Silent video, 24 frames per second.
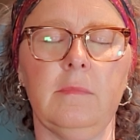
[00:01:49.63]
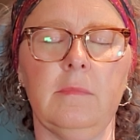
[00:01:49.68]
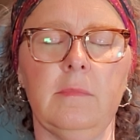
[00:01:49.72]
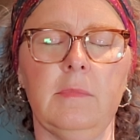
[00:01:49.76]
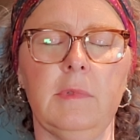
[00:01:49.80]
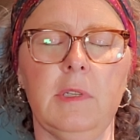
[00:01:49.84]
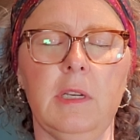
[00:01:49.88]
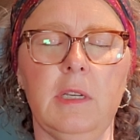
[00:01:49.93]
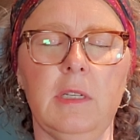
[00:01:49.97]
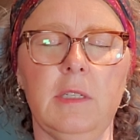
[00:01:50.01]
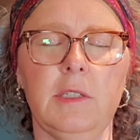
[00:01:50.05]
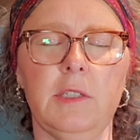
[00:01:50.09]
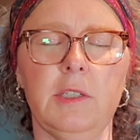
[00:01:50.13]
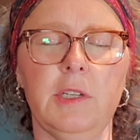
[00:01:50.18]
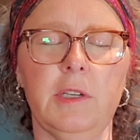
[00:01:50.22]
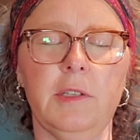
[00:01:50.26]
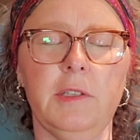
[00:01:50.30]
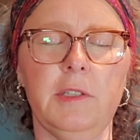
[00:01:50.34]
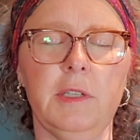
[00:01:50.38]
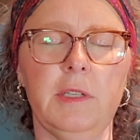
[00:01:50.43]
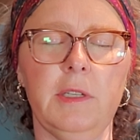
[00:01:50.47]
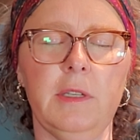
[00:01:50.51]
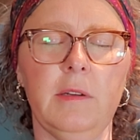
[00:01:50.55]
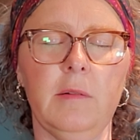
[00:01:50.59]
Not
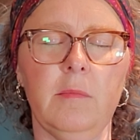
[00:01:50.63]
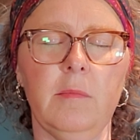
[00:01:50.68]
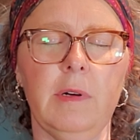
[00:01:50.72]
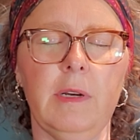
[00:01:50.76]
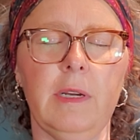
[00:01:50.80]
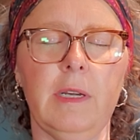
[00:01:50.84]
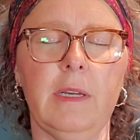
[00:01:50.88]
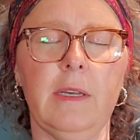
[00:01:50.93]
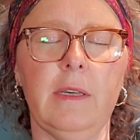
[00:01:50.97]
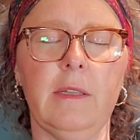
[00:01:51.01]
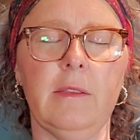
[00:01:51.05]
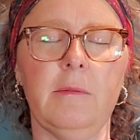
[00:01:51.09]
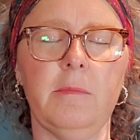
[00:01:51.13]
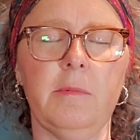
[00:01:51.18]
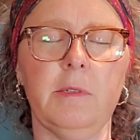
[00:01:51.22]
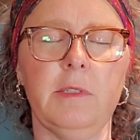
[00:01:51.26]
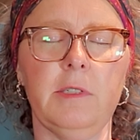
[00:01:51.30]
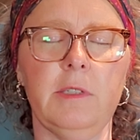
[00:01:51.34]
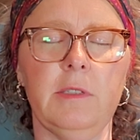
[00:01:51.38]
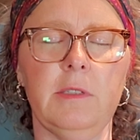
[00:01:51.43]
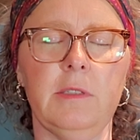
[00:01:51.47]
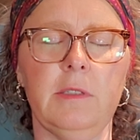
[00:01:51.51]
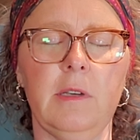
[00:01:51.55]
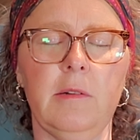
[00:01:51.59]
judging your breath, but
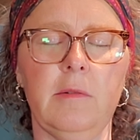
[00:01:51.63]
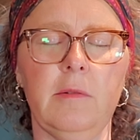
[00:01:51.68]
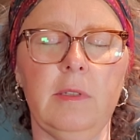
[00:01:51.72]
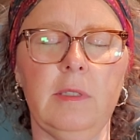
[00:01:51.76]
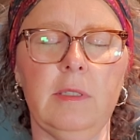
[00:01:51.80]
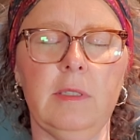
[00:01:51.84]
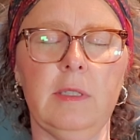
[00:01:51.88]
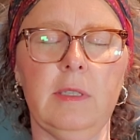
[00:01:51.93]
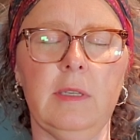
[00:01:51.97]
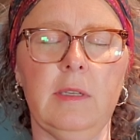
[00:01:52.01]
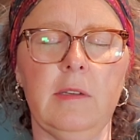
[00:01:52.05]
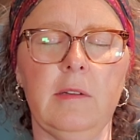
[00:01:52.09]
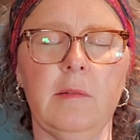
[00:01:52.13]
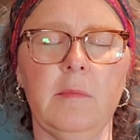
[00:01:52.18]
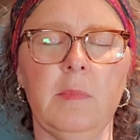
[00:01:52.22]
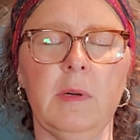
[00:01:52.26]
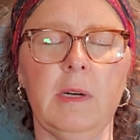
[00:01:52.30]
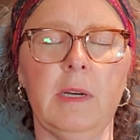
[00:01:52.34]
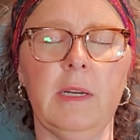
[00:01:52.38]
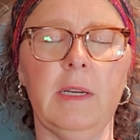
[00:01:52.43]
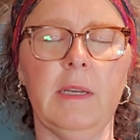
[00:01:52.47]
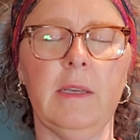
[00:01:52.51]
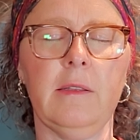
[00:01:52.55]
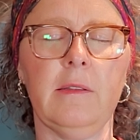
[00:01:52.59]
just noticing your
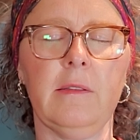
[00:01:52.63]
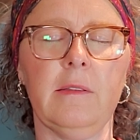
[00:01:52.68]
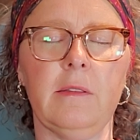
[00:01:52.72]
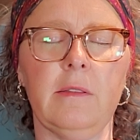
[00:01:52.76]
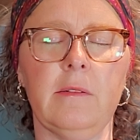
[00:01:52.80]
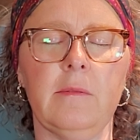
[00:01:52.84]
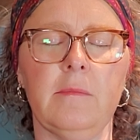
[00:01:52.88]
breath.